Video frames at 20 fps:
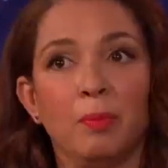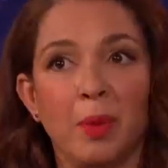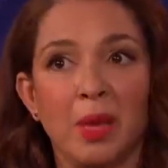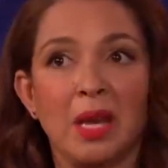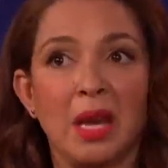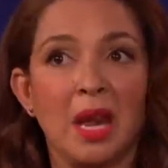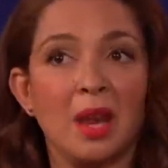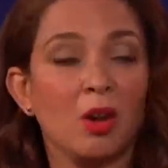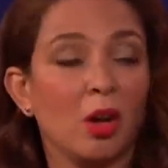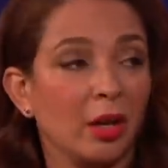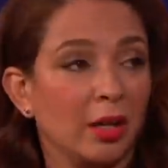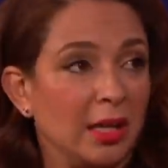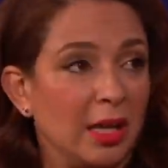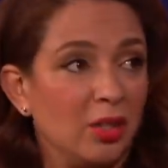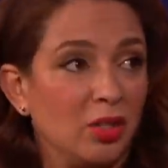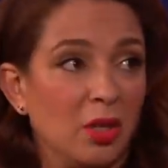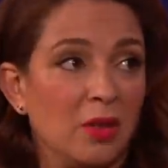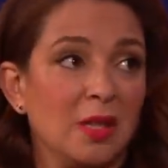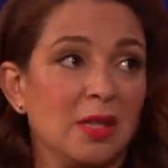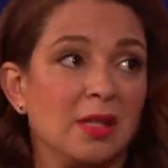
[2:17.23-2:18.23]
but in our
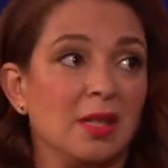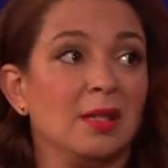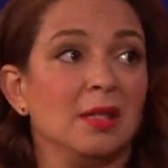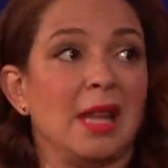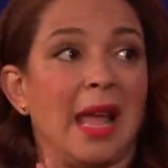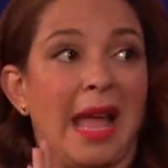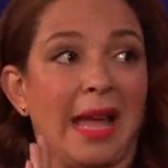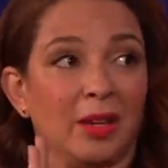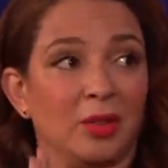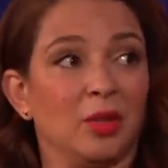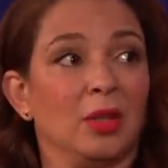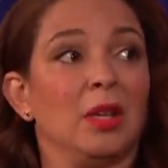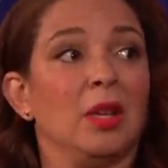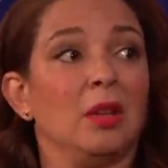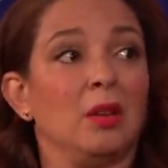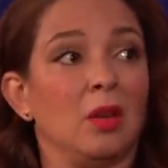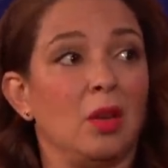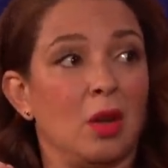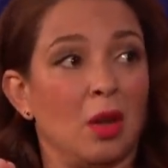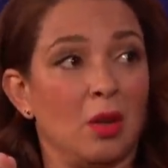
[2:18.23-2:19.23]
kitchen, this is
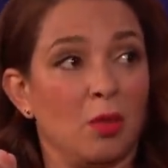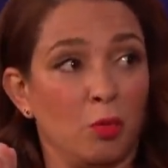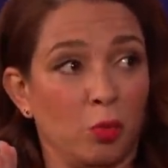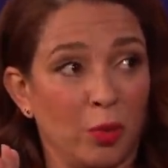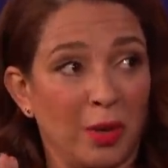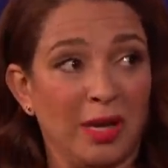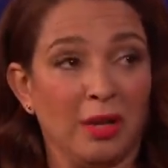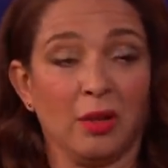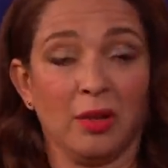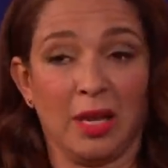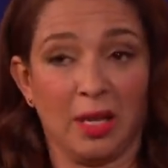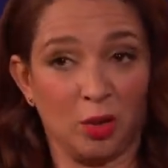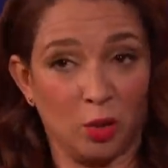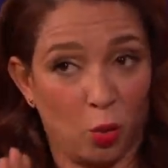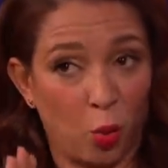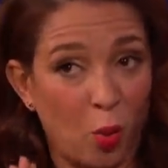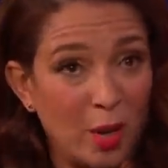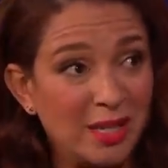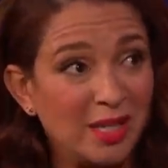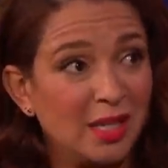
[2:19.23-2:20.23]
actually real, like
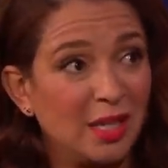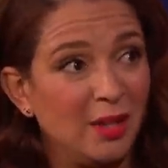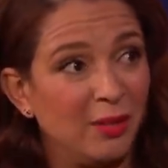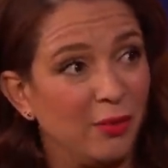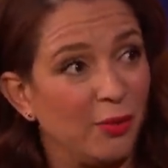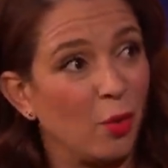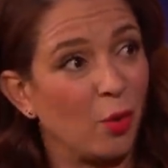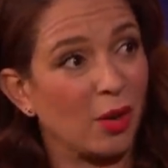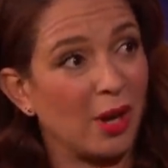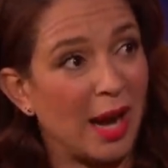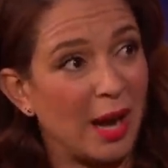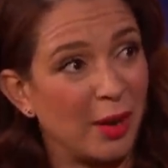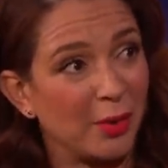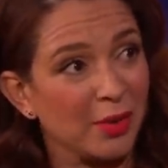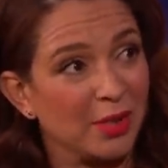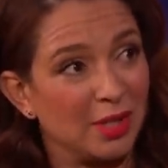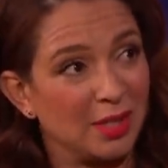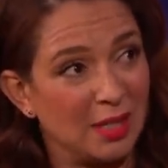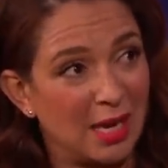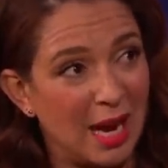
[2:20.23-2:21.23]
twenty-four
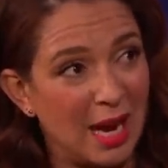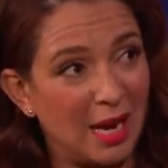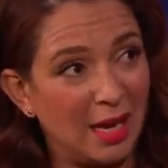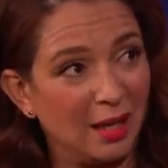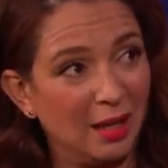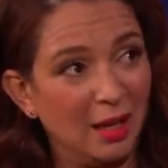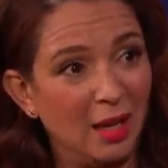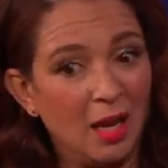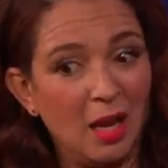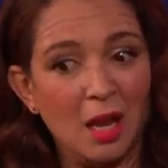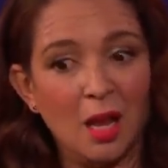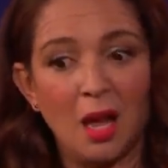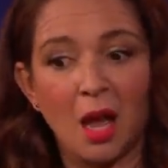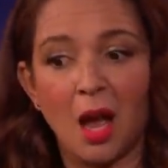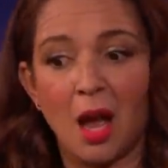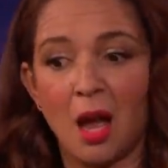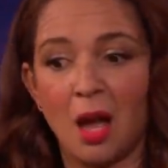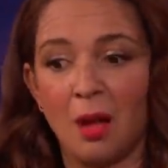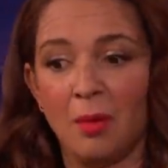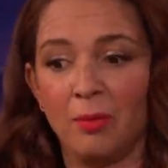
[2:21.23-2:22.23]
hours a day,
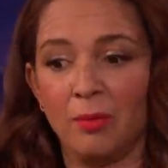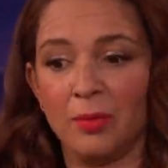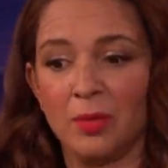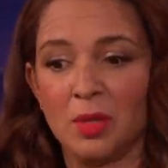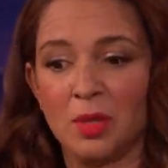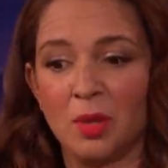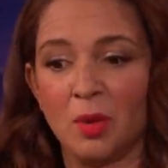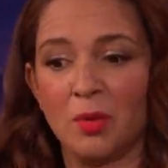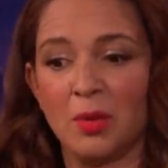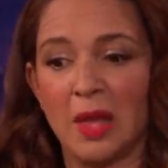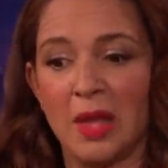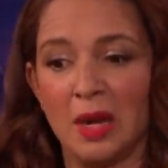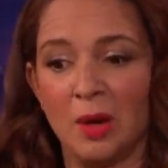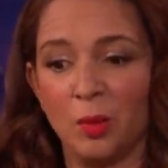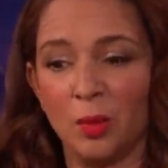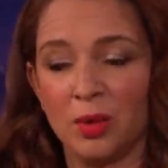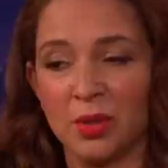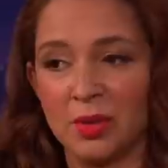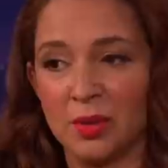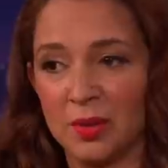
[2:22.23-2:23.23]
um, so that
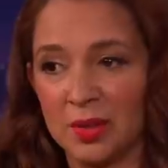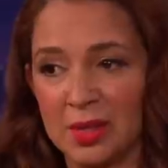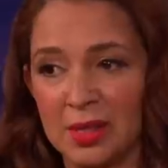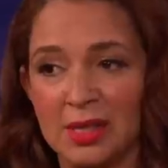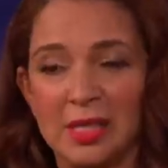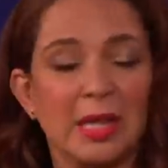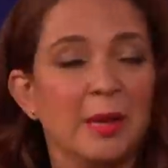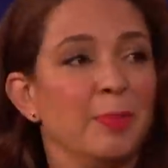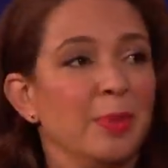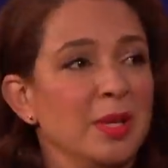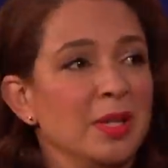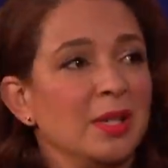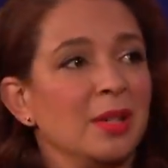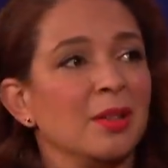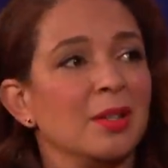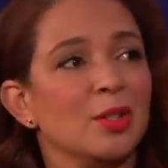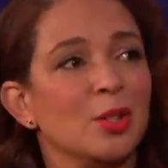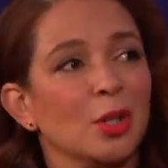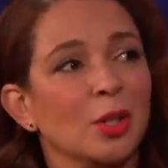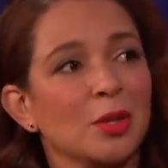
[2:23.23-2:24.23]
it will seep into
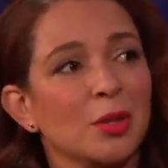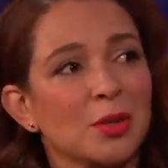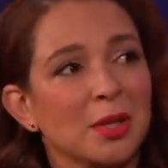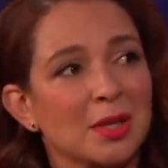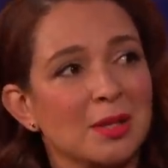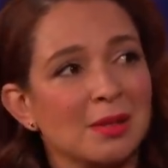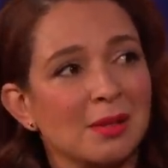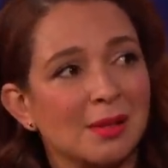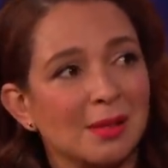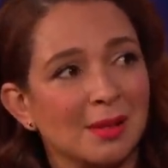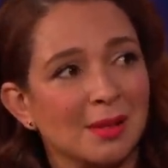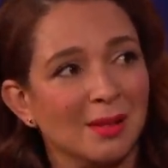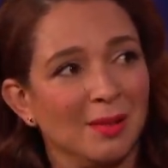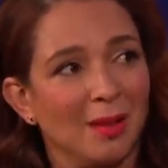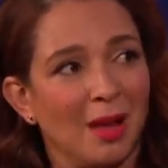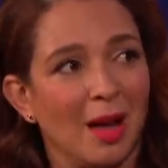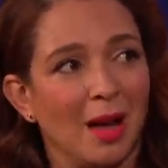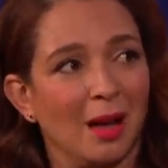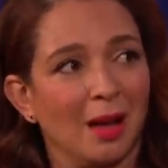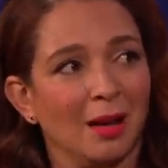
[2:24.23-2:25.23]
the children's
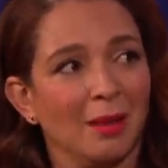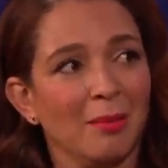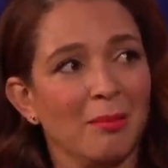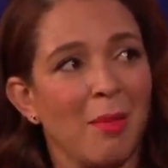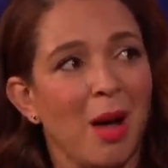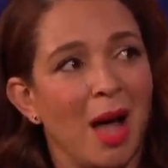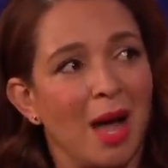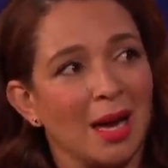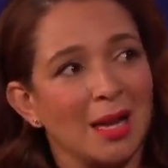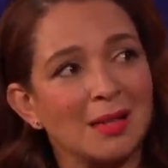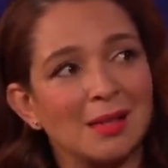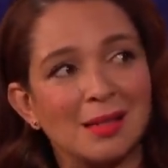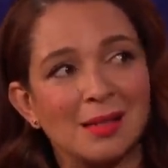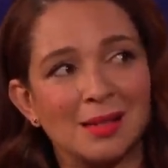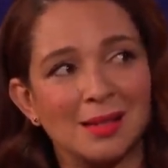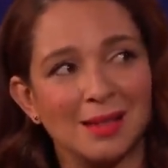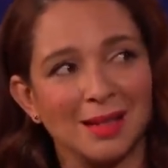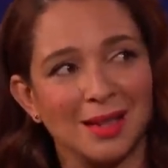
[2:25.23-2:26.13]
uh, minds.